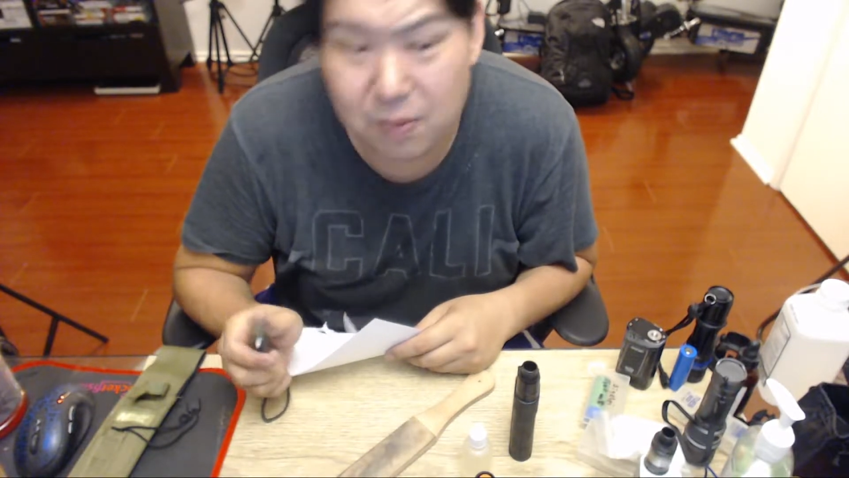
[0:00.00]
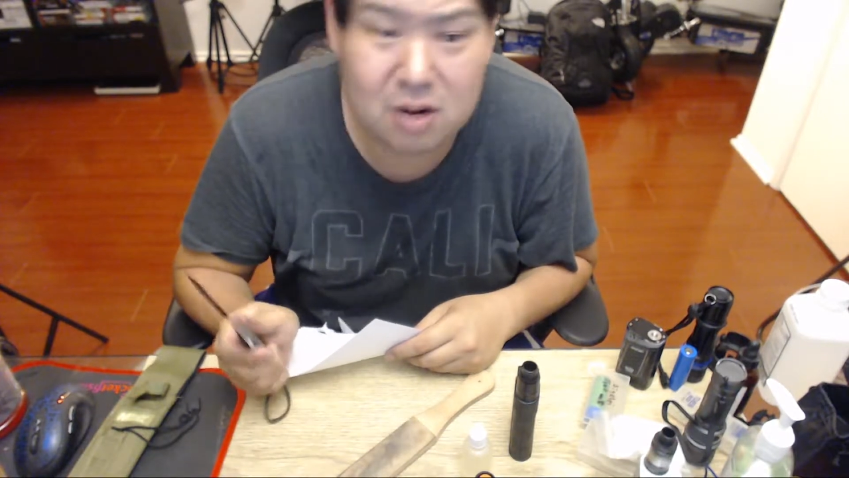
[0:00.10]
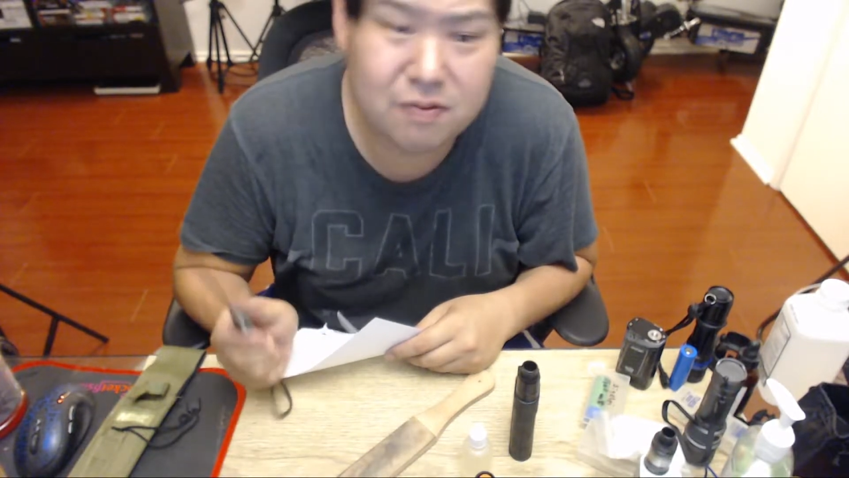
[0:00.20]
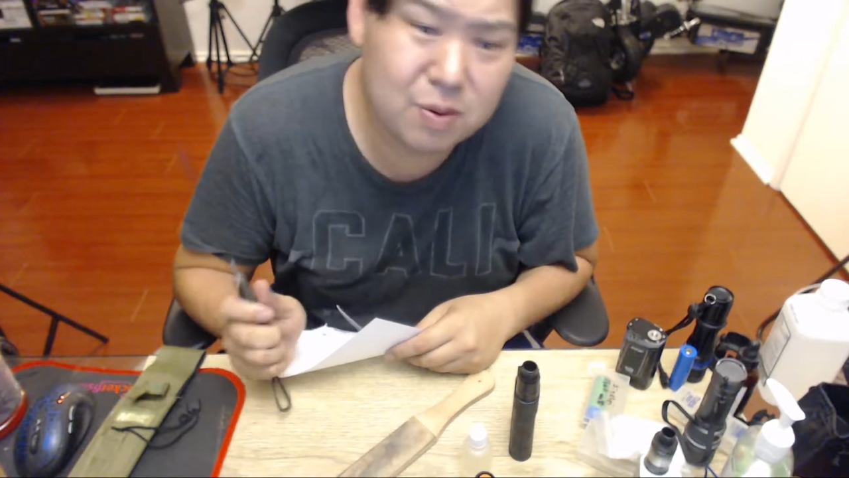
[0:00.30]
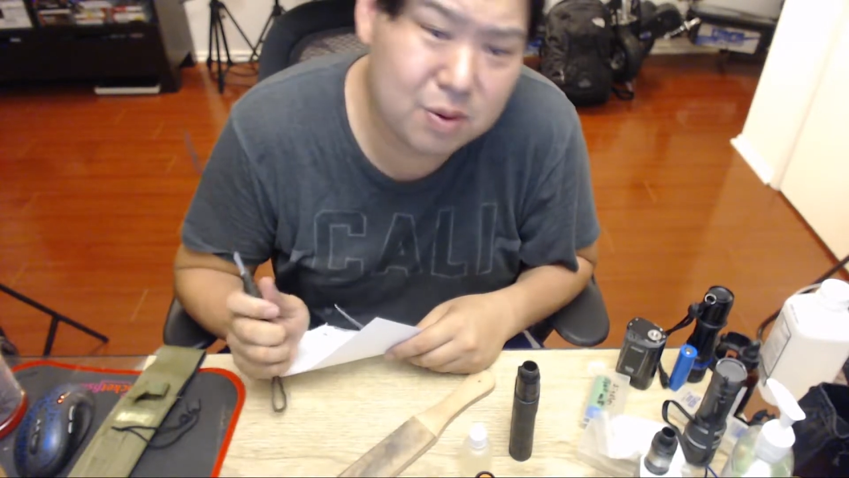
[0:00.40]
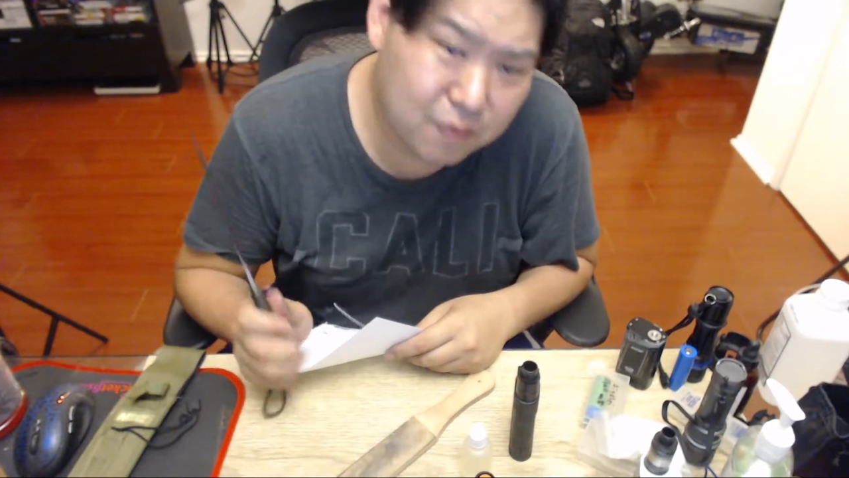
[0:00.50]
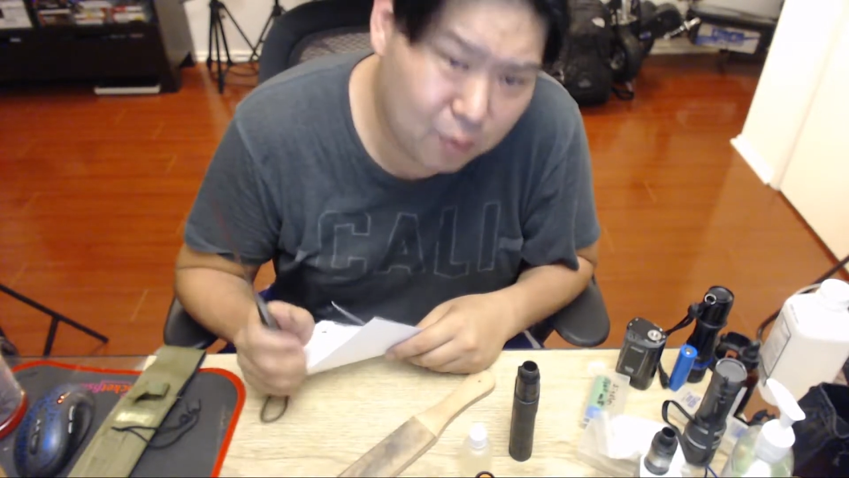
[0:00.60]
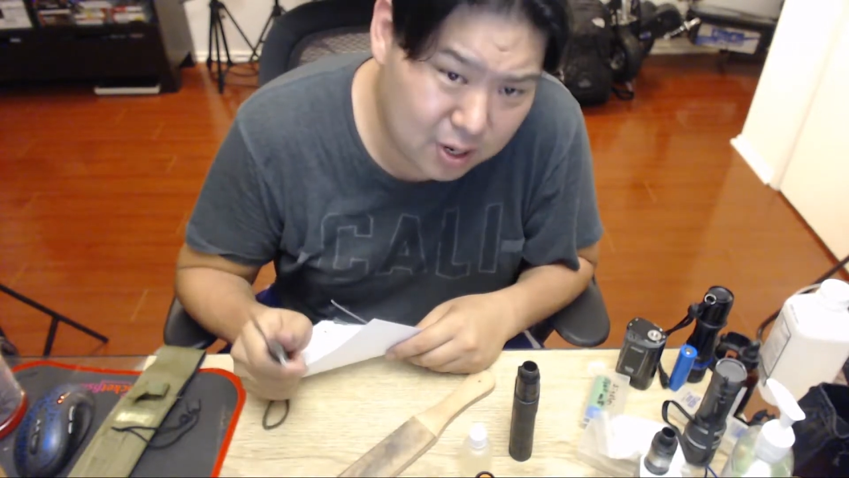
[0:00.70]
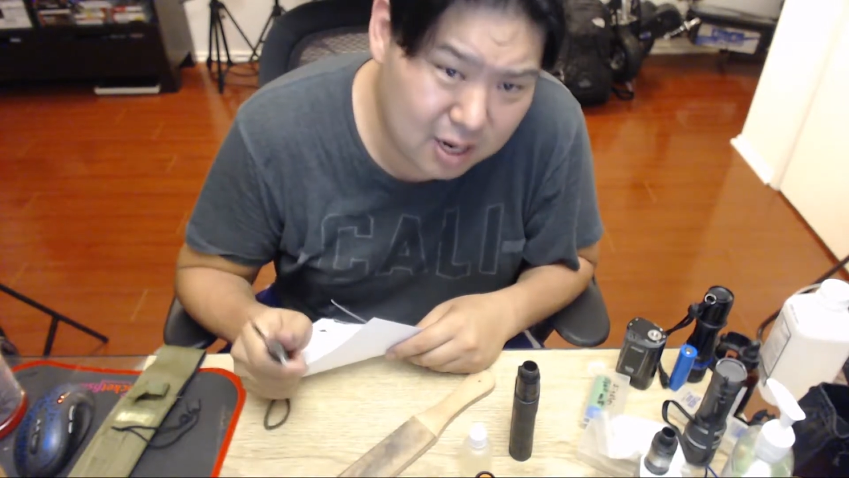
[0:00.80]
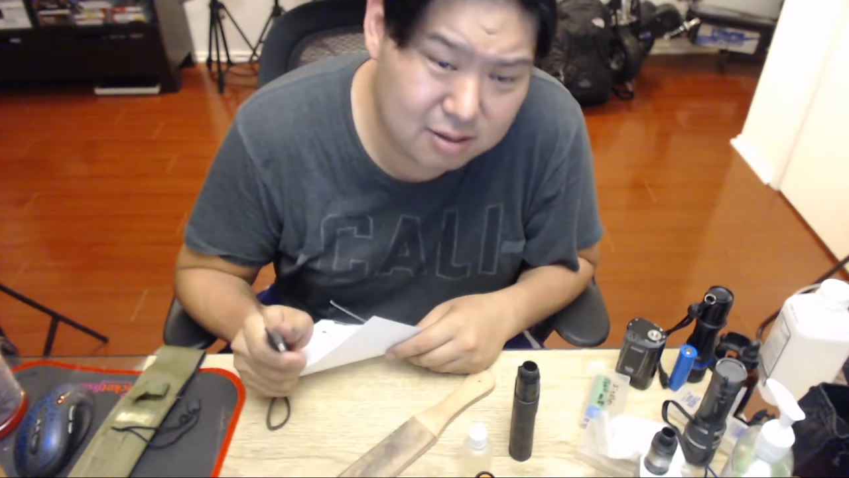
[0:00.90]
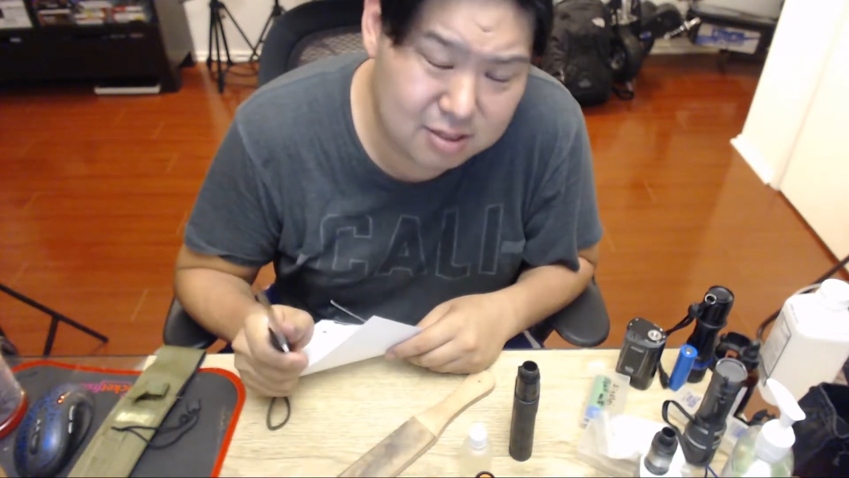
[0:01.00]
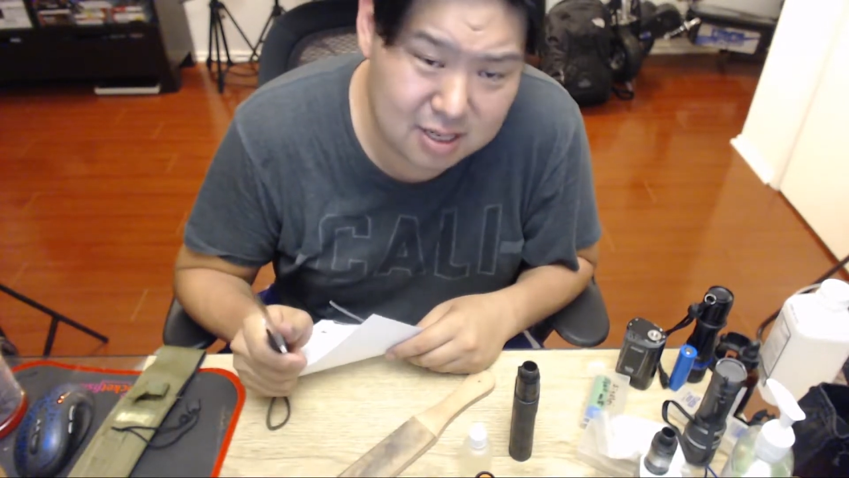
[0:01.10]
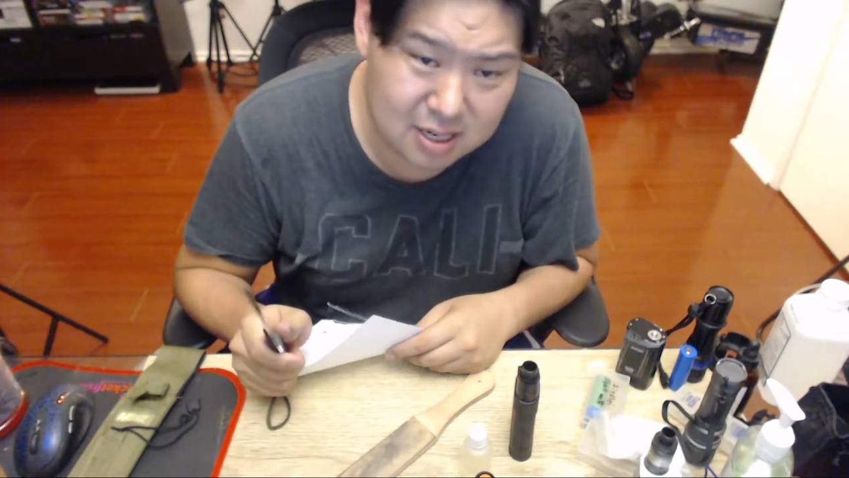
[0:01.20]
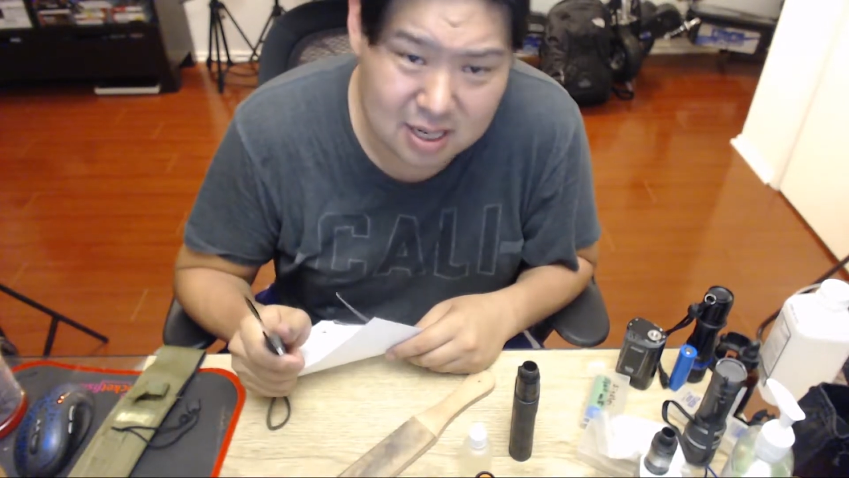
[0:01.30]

over with 4,000, and